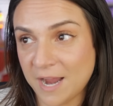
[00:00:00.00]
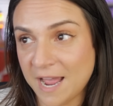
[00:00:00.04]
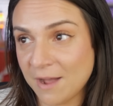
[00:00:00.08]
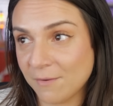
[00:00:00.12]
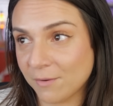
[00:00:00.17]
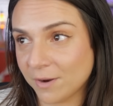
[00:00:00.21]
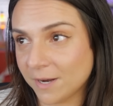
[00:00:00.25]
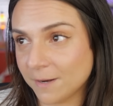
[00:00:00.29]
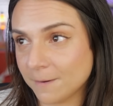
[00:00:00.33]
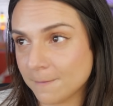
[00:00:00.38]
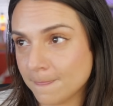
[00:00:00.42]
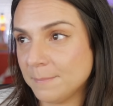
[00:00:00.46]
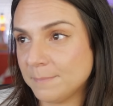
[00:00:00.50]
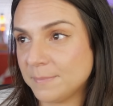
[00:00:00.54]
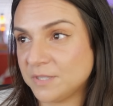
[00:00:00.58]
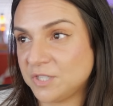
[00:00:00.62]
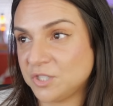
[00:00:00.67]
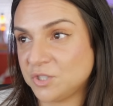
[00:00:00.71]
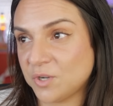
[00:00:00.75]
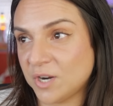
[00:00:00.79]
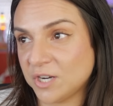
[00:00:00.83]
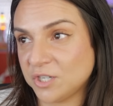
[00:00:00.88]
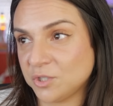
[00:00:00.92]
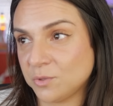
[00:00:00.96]
hour, but the
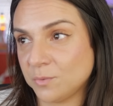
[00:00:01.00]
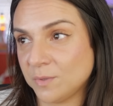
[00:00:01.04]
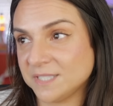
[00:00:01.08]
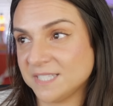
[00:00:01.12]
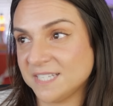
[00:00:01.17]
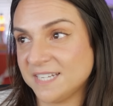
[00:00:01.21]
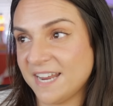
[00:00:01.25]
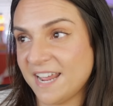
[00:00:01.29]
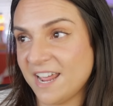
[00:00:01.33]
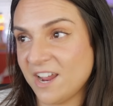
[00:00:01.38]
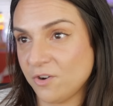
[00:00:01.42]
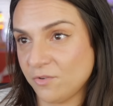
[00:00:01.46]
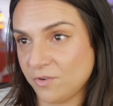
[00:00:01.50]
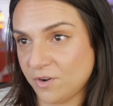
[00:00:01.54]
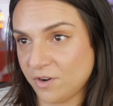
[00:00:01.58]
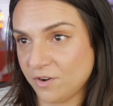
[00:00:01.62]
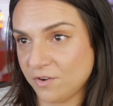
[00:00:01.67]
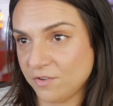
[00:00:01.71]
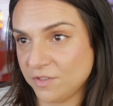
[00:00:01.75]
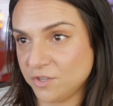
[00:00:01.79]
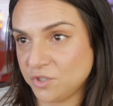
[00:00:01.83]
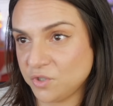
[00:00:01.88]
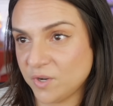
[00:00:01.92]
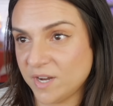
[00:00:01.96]
director was in error.
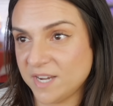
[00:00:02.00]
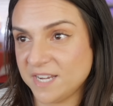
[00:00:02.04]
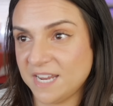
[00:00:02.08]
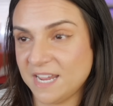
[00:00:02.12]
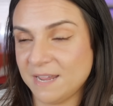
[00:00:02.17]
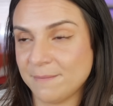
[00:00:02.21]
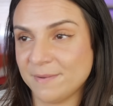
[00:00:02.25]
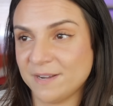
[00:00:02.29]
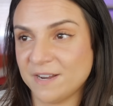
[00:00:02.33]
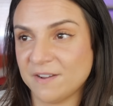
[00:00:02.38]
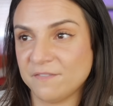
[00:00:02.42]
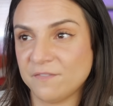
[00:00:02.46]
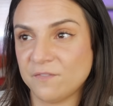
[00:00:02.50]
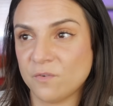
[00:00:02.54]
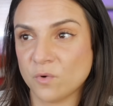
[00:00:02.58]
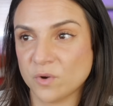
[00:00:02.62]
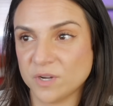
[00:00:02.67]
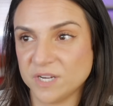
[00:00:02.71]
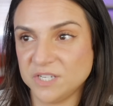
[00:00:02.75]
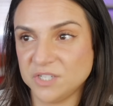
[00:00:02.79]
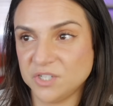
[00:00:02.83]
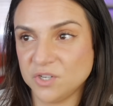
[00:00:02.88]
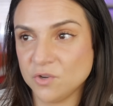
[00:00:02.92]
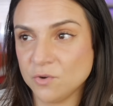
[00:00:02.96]
The train came in at
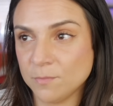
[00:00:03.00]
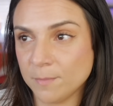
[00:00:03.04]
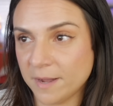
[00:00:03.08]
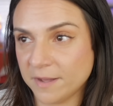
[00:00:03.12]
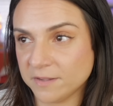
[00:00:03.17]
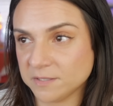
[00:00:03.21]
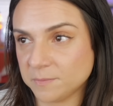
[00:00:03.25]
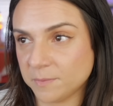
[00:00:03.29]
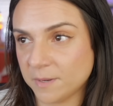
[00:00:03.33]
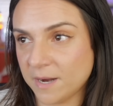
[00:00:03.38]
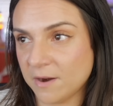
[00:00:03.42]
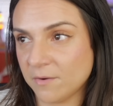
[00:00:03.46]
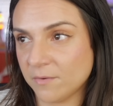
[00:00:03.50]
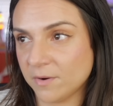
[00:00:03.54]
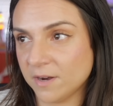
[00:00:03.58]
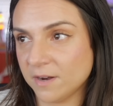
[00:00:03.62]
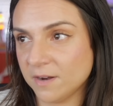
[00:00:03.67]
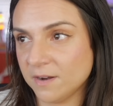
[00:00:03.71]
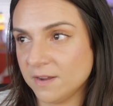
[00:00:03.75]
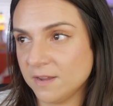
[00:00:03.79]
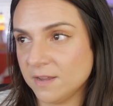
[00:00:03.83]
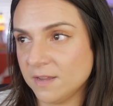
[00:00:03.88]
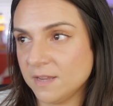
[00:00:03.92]
42 miles per hour.